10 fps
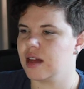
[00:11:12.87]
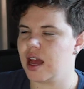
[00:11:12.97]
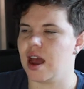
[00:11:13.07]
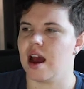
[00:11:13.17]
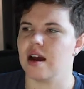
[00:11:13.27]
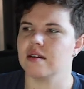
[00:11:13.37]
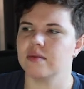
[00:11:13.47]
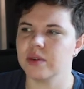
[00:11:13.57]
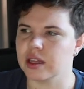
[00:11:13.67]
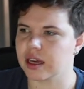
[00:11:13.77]
Yeah,
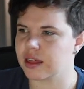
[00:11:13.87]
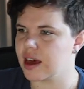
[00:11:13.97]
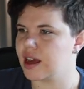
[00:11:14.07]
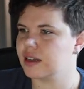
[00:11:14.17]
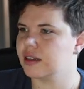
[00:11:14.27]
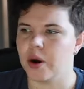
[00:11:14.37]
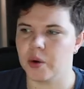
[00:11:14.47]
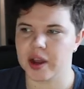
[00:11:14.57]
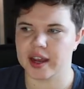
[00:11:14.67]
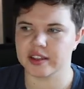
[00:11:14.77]
we like that.
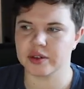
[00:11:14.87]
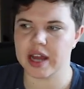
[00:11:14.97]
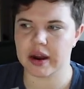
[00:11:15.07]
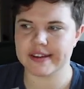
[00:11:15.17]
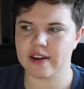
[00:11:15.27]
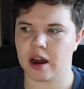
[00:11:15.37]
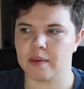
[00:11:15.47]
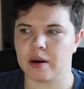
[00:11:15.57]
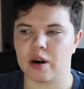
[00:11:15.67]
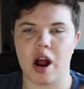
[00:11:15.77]
Okay, so now I've got our